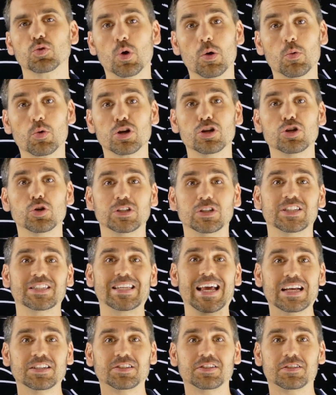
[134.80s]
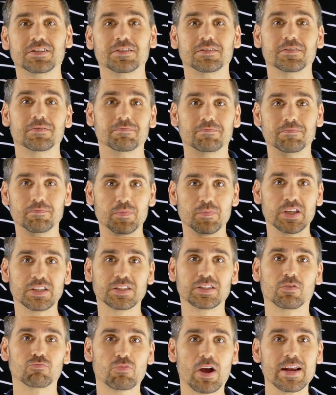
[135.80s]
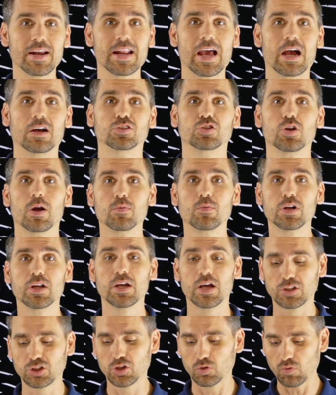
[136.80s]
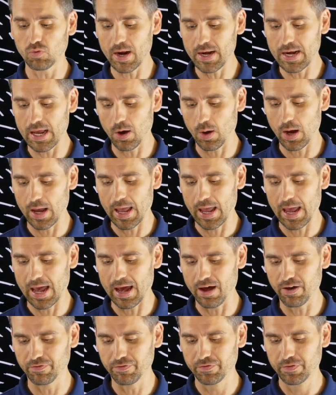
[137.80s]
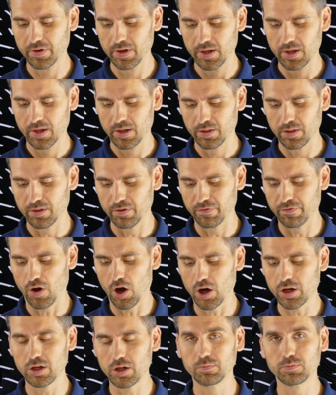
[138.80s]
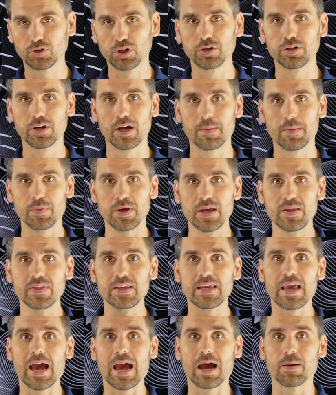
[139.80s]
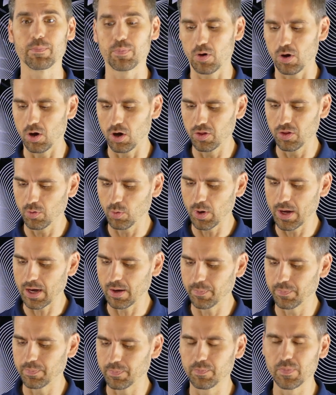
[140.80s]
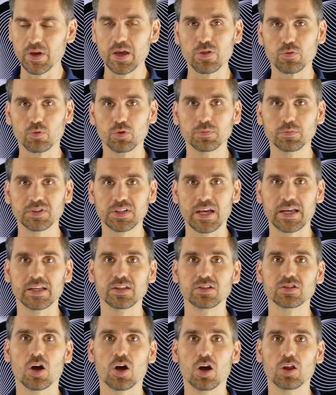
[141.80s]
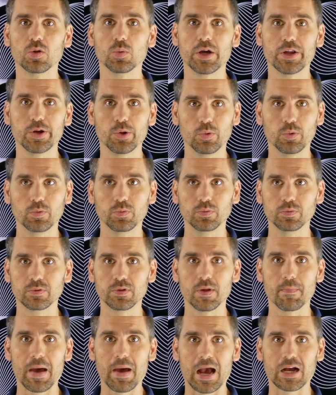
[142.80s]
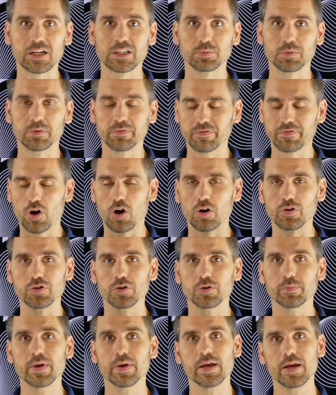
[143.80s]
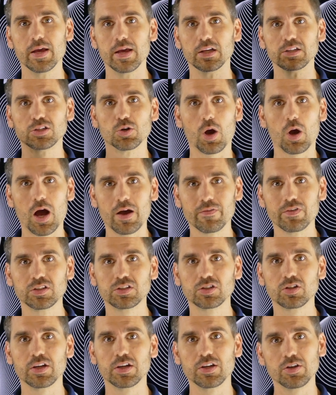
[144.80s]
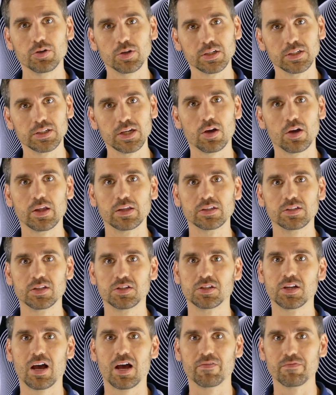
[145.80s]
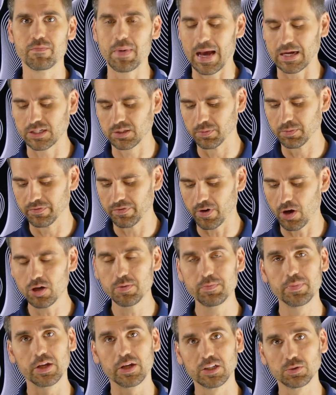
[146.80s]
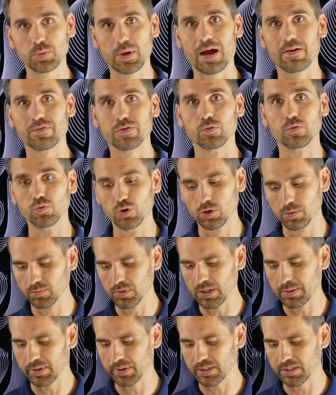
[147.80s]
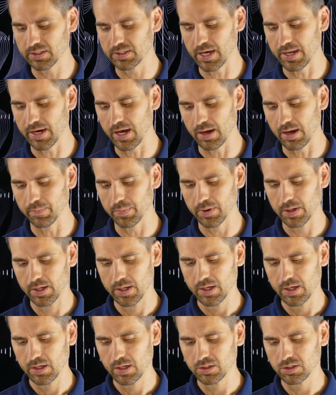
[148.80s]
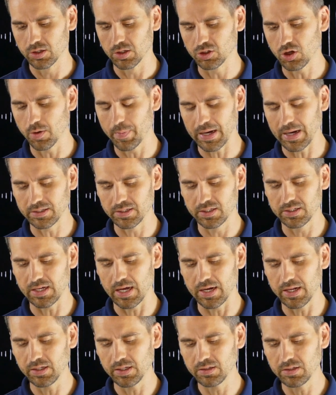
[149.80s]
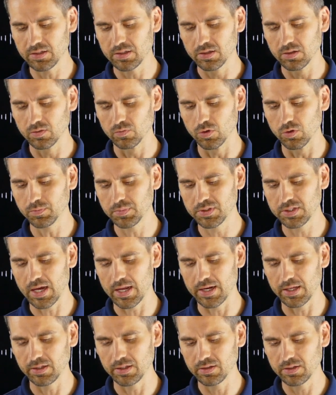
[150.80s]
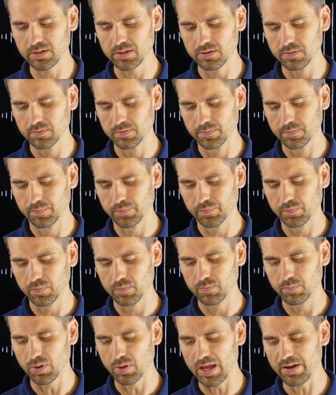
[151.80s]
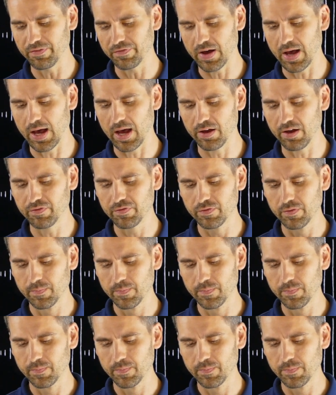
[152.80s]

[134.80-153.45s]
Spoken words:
what we're going to do is test this right now. So right now I have the volume turned up in the app all the way up in the room settings all the way to the maximum volume. So obviously you can tell that this is not maximum volume because we have the room limit set up. So let's go back to Settings, Room Settings, Play 5,